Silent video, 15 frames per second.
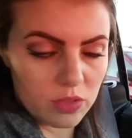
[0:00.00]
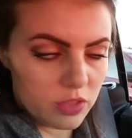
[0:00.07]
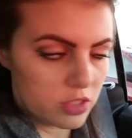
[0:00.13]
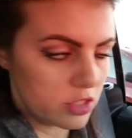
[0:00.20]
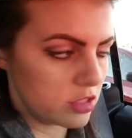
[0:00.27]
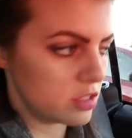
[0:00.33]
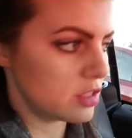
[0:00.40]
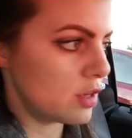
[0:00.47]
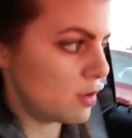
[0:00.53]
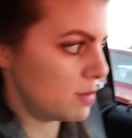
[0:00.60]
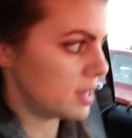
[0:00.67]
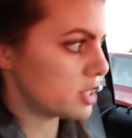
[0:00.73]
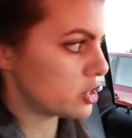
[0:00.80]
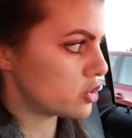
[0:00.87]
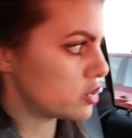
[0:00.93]
There's so
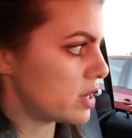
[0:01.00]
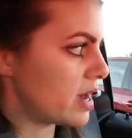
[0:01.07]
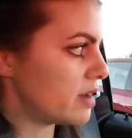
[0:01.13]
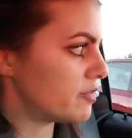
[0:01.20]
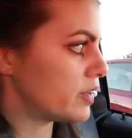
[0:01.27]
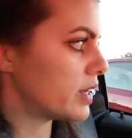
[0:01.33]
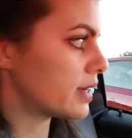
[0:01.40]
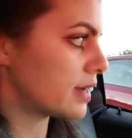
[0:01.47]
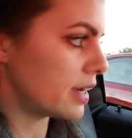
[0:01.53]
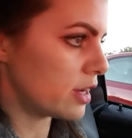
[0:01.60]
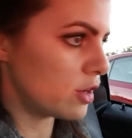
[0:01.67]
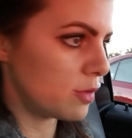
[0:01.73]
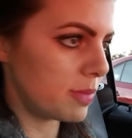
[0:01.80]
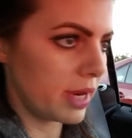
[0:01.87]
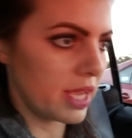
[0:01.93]
much traffic. I
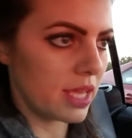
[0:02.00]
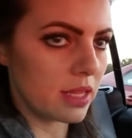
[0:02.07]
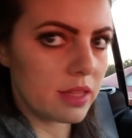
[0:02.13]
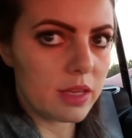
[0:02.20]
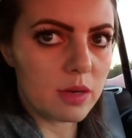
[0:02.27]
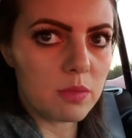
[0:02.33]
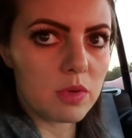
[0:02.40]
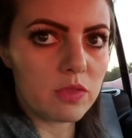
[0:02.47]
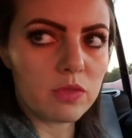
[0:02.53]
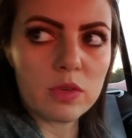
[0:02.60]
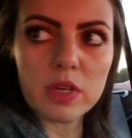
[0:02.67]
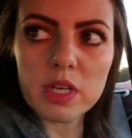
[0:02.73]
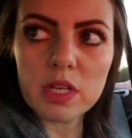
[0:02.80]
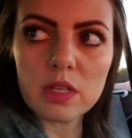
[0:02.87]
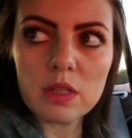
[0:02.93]
hope I get there
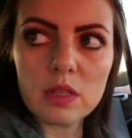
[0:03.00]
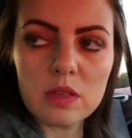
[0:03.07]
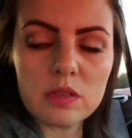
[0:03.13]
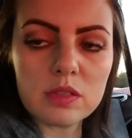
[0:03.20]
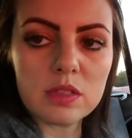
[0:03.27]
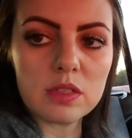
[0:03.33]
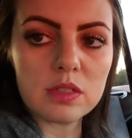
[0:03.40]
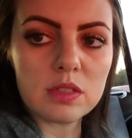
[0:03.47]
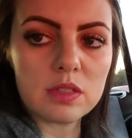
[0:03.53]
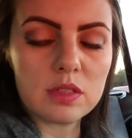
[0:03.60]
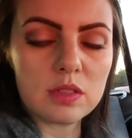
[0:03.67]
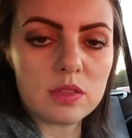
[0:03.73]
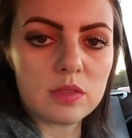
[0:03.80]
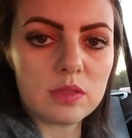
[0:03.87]
before it closes.